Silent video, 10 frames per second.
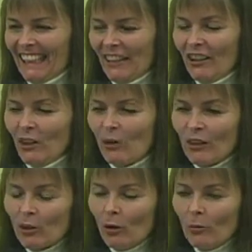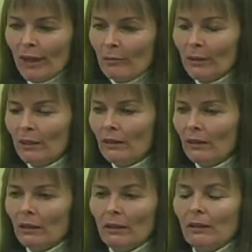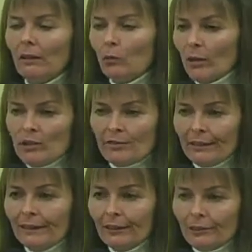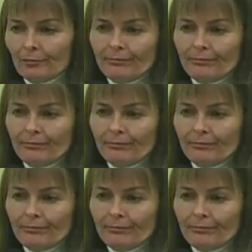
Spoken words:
You know, and the goal might be what's for dinner?